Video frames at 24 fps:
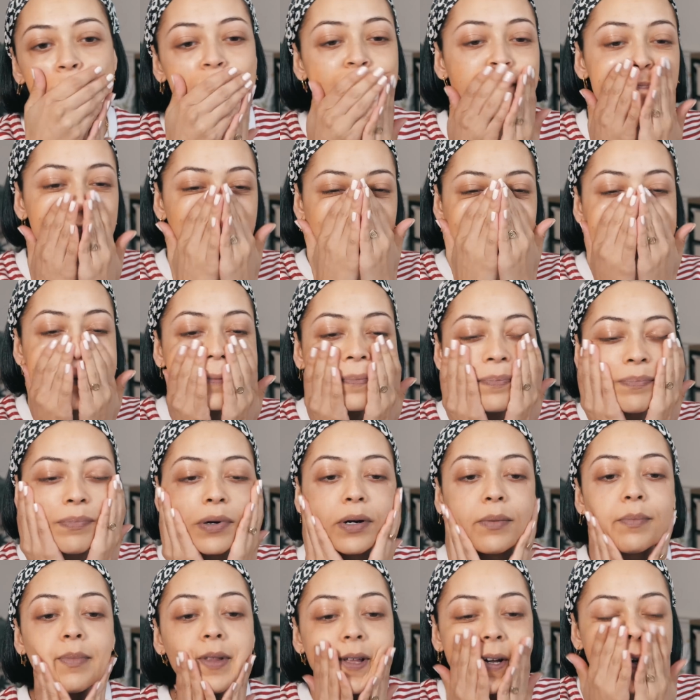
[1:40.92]
I'm going to
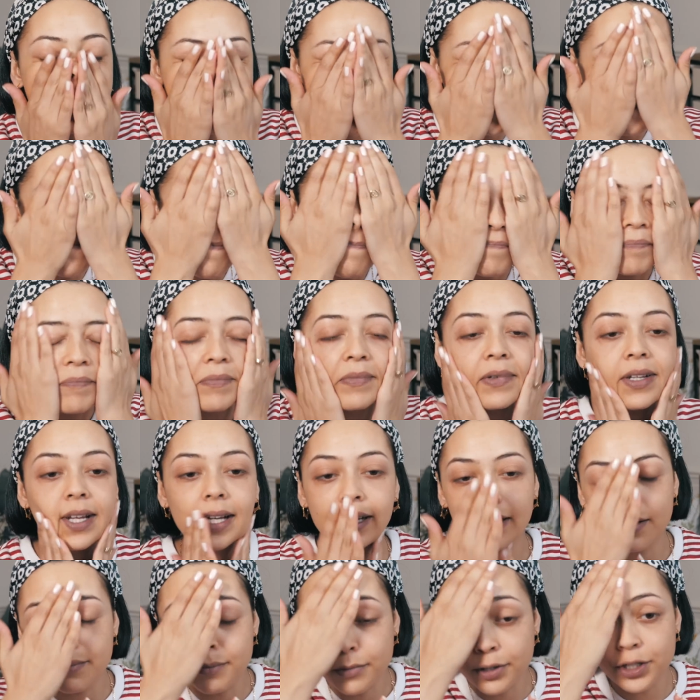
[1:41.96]
pop that on
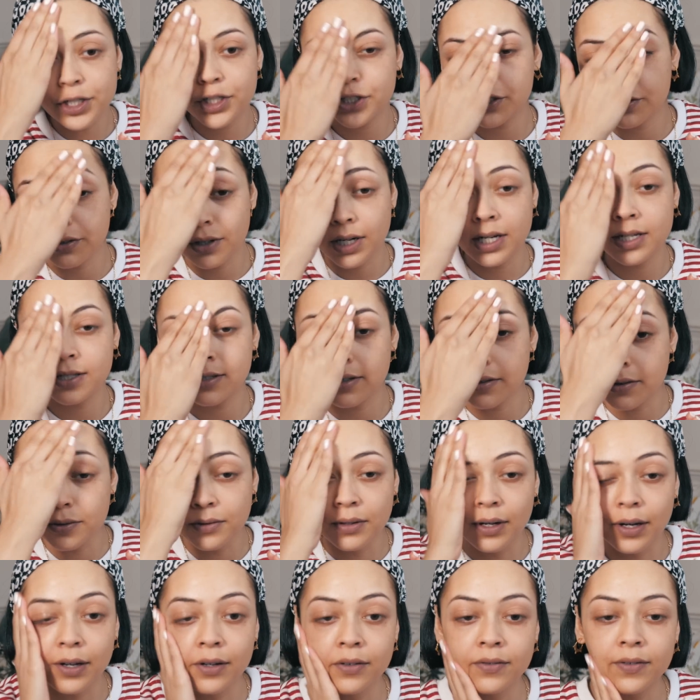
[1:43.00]
like a moisturiser
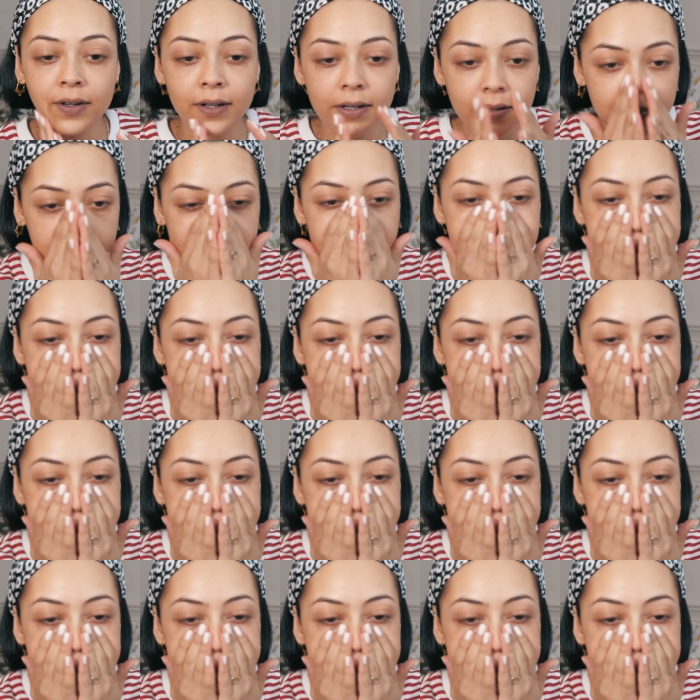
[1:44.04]
all over.